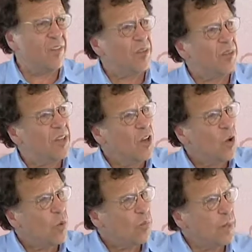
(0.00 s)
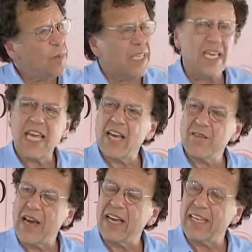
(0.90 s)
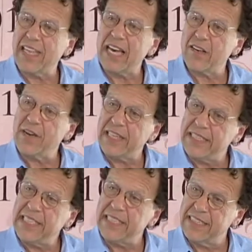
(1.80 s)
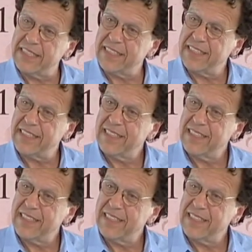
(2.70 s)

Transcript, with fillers: know, people can have a lot of ideas,